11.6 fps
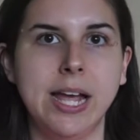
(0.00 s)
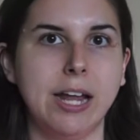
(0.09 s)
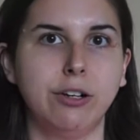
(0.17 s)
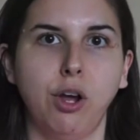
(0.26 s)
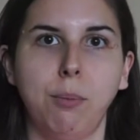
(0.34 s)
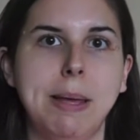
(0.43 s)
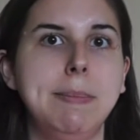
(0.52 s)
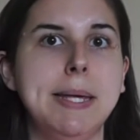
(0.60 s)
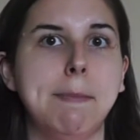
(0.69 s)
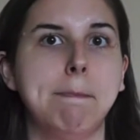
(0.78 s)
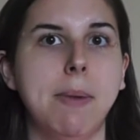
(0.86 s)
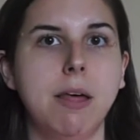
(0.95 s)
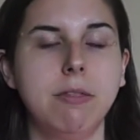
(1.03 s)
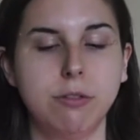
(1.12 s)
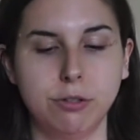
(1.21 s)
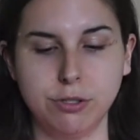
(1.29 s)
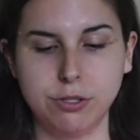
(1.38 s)
I don't know, maybe a
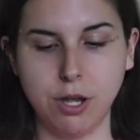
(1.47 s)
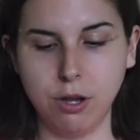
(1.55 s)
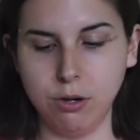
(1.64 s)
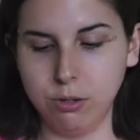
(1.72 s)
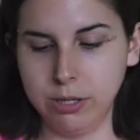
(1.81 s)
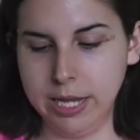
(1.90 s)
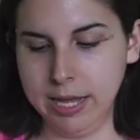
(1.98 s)
month or so,